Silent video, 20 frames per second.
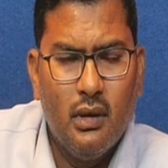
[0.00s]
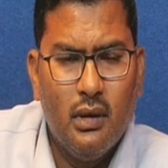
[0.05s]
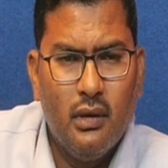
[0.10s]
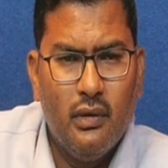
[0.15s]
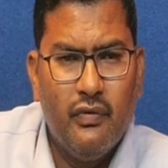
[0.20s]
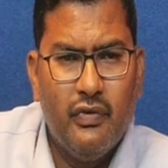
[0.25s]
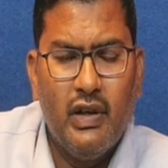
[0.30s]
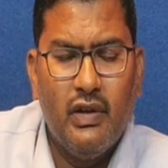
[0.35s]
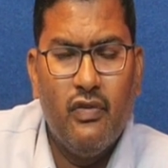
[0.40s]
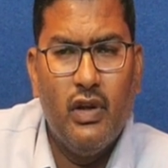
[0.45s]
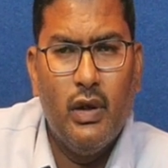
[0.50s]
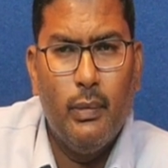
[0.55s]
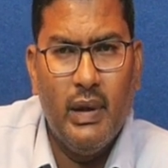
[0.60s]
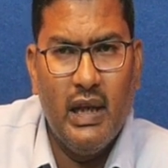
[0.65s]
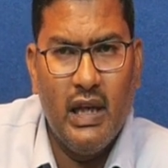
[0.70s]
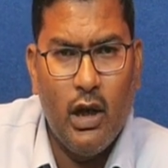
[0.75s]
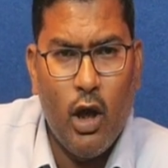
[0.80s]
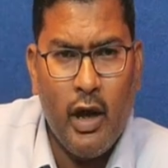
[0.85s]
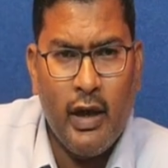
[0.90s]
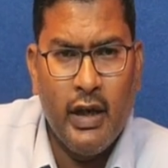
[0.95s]
We will
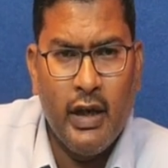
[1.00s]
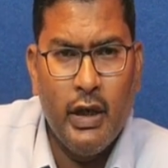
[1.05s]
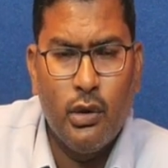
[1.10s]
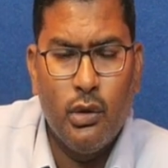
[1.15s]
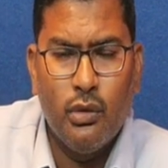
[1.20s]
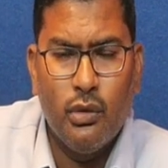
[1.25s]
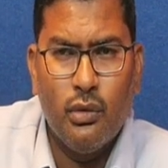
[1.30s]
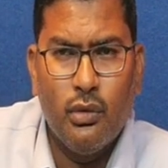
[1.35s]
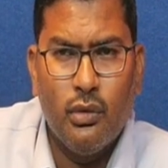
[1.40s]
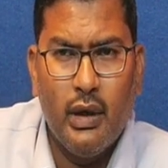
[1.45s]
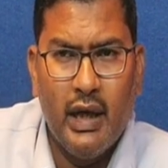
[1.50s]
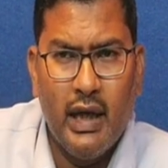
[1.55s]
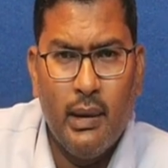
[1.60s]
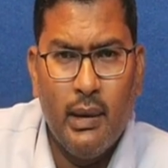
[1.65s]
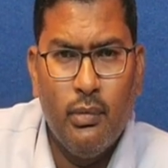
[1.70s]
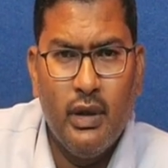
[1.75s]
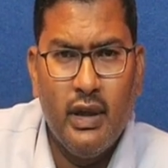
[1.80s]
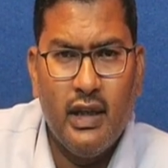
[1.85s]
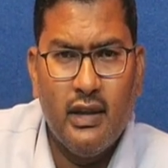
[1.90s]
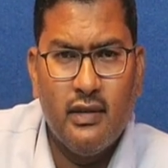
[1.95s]
be logging into
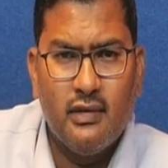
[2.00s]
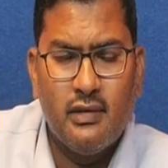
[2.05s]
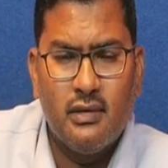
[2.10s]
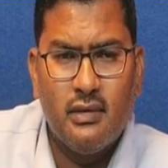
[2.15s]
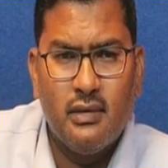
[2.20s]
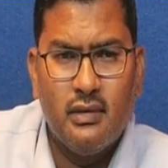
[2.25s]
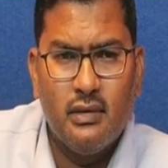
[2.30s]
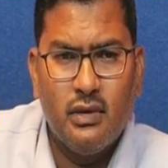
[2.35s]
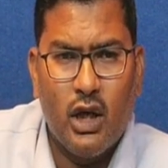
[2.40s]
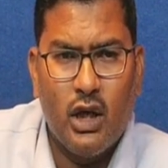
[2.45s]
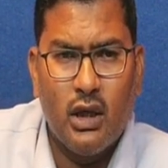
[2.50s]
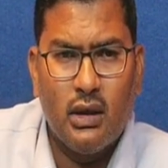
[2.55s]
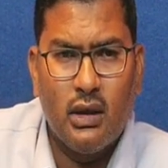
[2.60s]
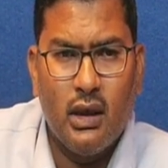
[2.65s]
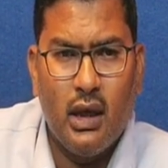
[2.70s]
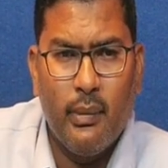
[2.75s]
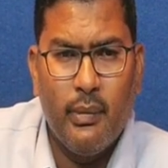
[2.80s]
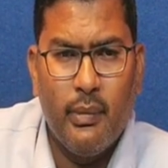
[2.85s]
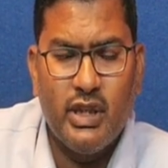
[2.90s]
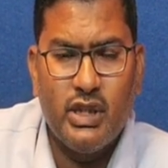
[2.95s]

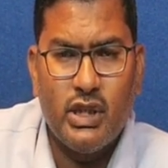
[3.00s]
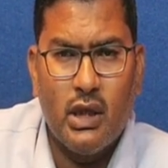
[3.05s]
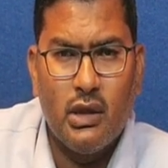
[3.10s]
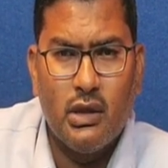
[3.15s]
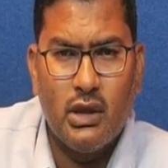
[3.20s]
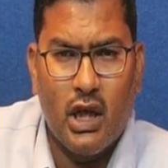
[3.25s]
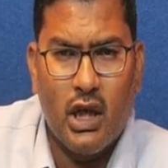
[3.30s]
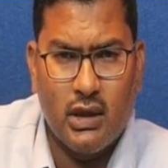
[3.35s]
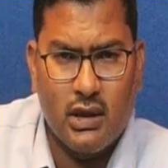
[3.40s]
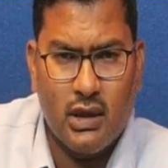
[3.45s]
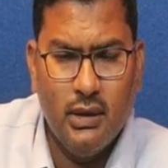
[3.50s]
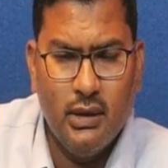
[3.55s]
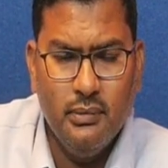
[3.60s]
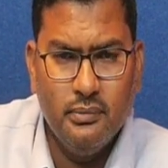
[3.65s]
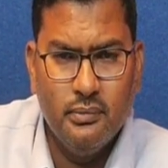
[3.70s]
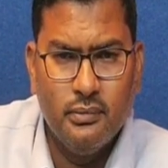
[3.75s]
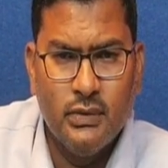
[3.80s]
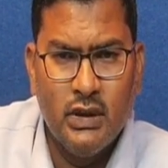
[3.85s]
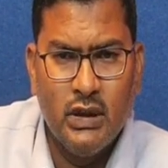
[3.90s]
aws.amazon.com,